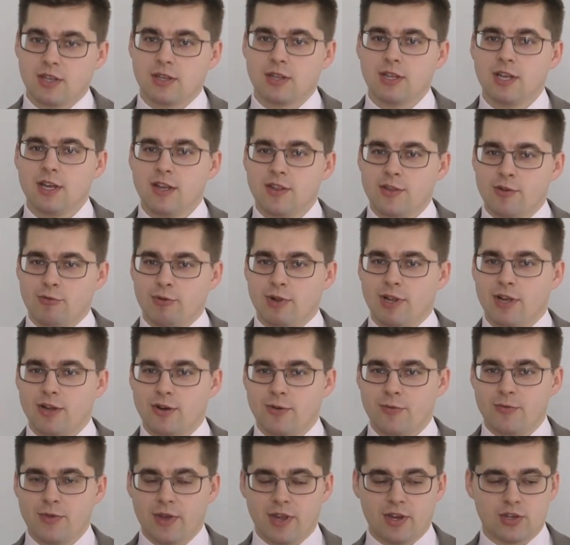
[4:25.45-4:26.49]
and there are a
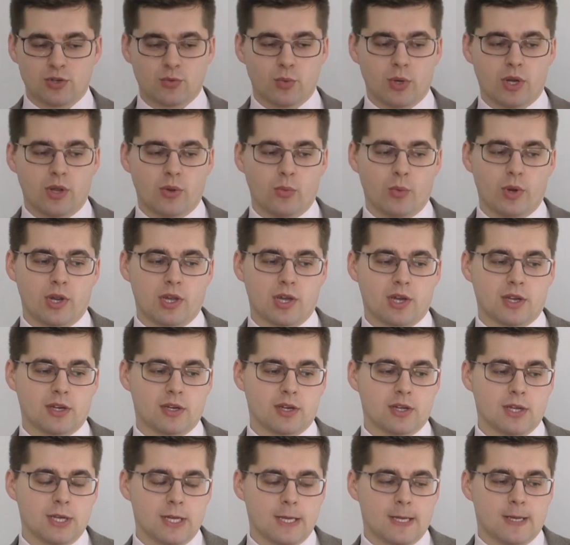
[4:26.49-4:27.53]
lot of things we, we
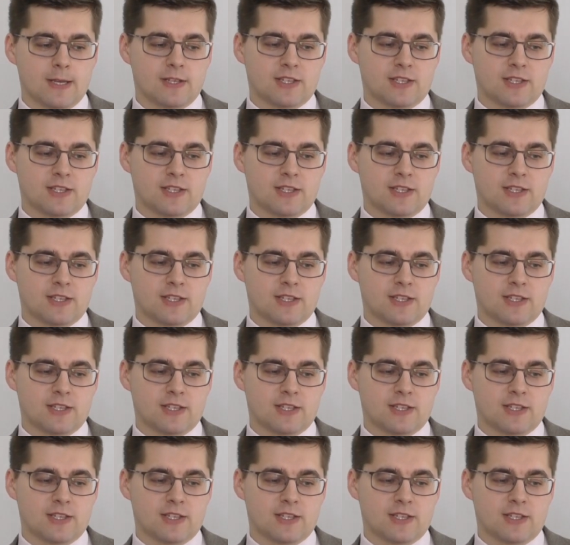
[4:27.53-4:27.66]
can